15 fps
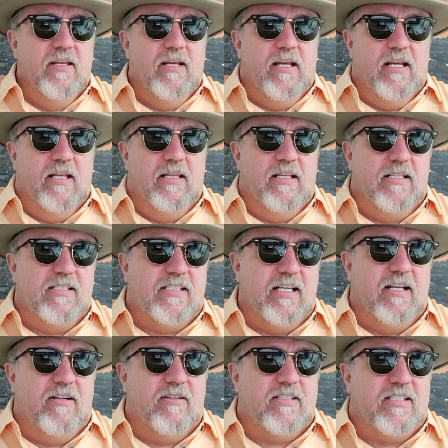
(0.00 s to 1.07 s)
in the
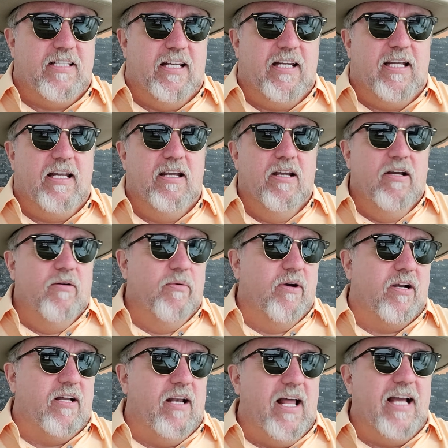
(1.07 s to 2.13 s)
center city where
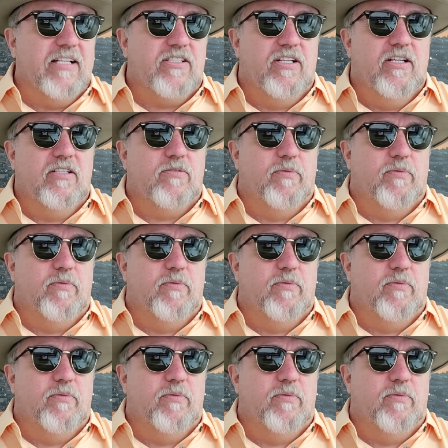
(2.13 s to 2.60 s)
clashes